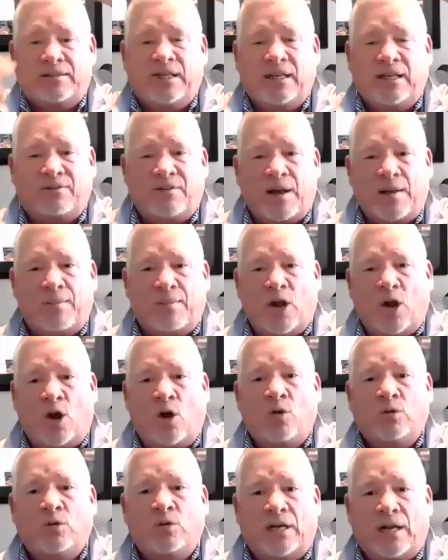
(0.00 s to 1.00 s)
If I'm in
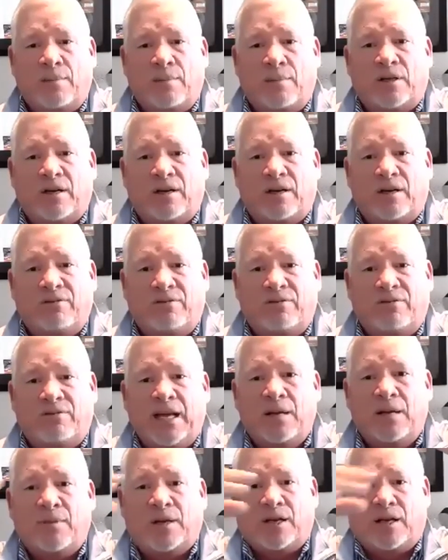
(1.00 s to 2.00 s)
Oakton, I'm looking at
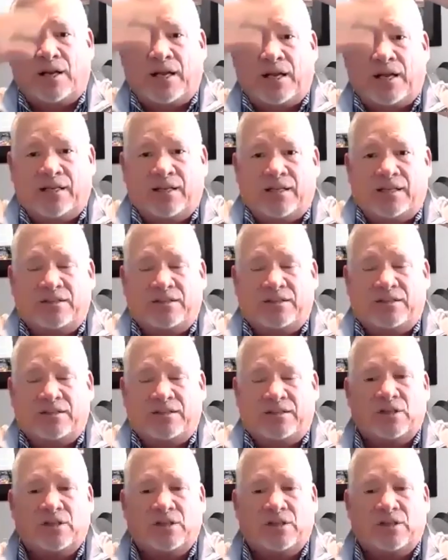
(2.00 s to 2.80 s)
Vienna, McLean, and DC.